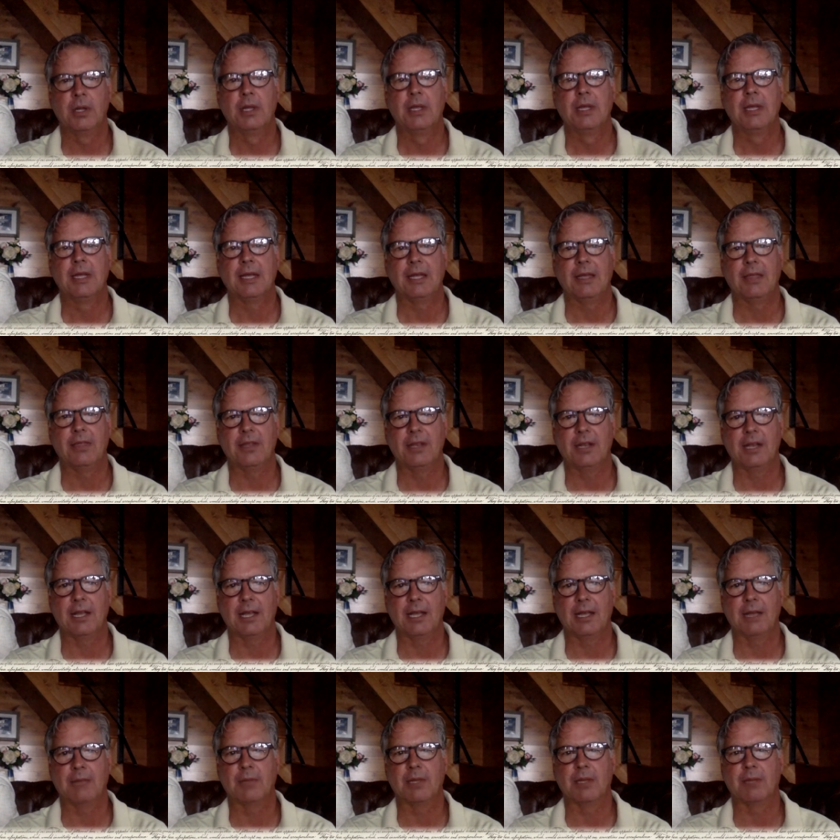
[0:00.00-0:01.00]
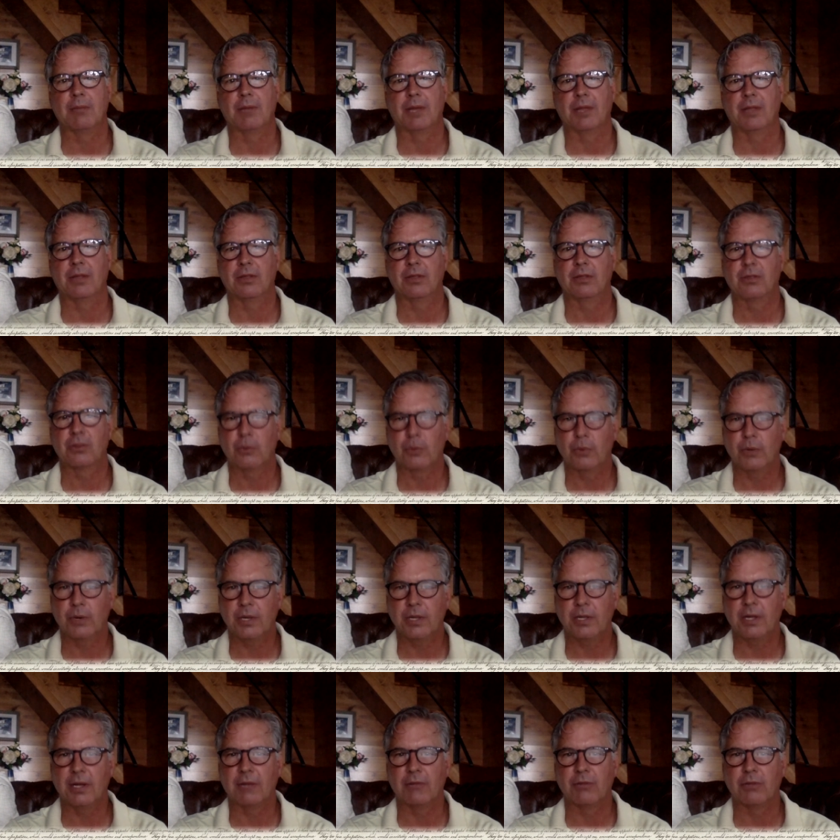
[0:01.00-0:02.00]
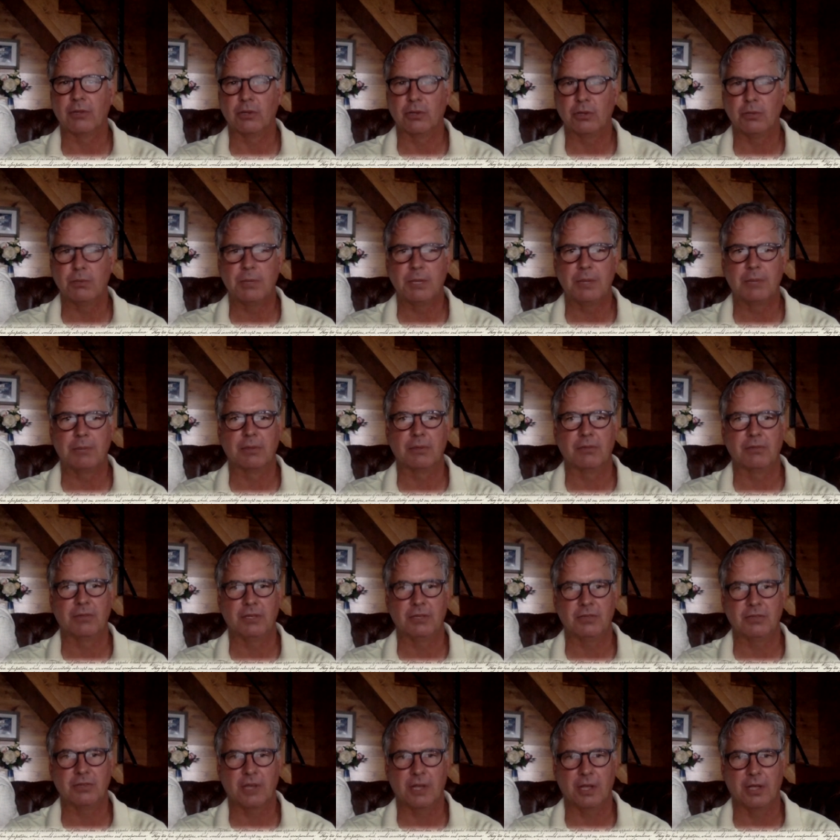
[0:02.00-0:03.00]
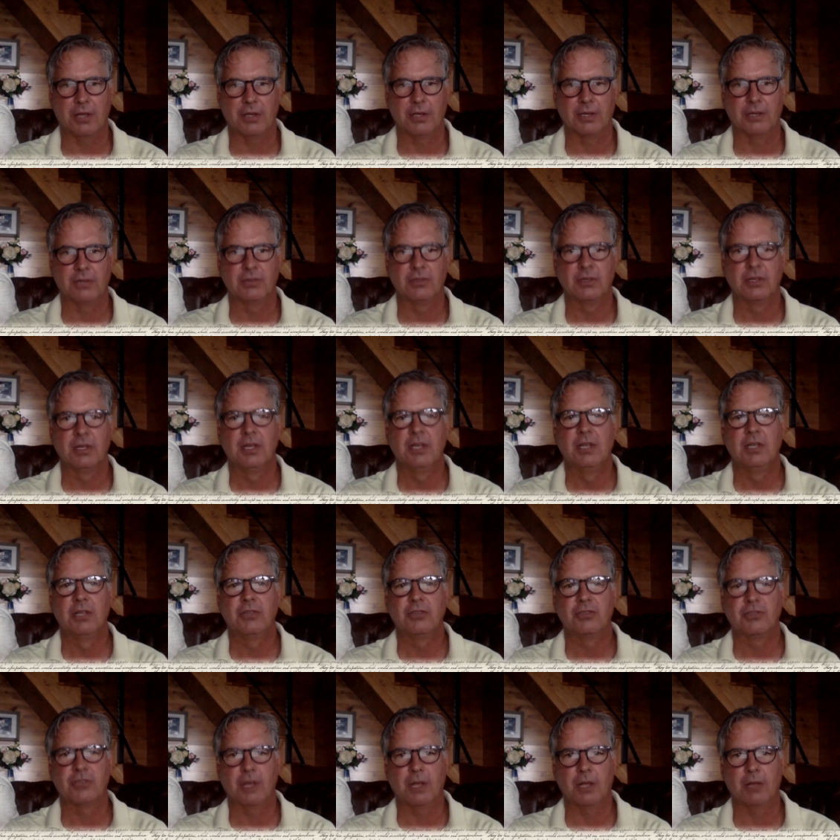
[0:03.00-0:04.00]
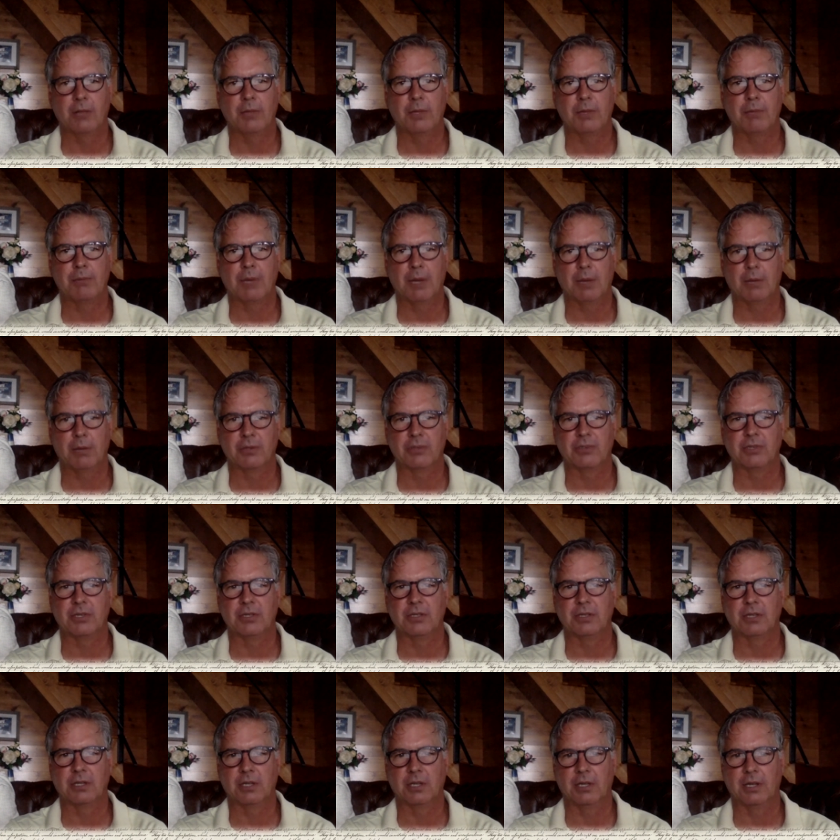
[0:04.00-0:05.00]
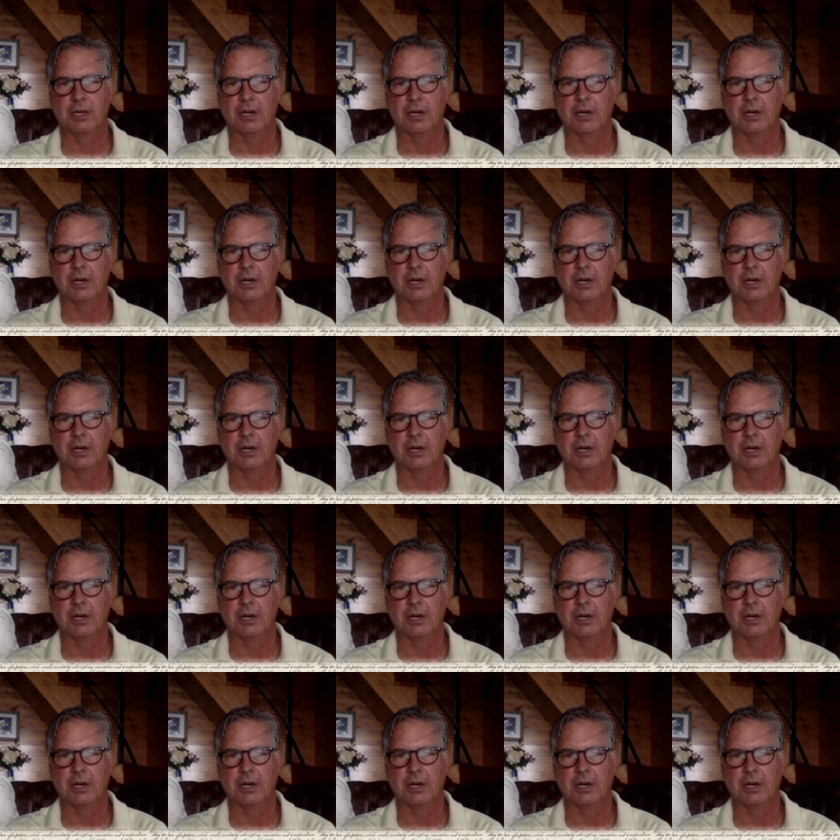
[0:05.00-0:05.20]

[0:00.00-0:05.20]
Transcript: in the name and by the authority of the good people of these colonies, solemnly publish and declare